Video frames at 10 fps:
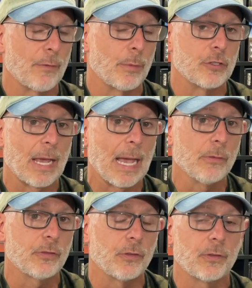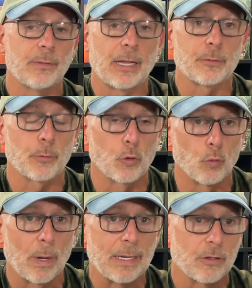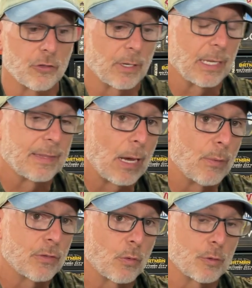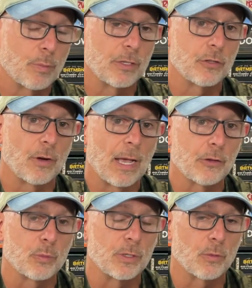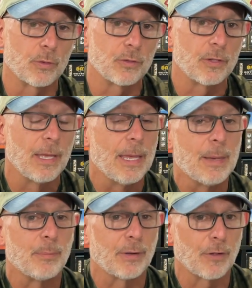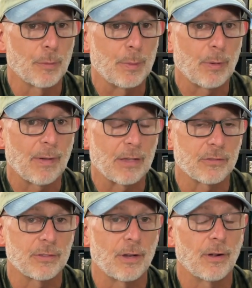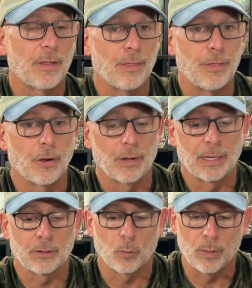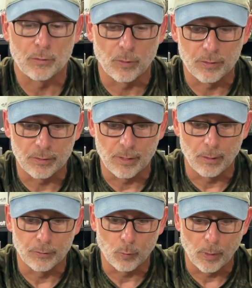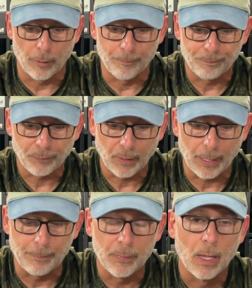have a bunch of houses, that's great because you're going to get that resource plus your house resources. But if other people have houses there, they're going to get the resources there as well. Okay.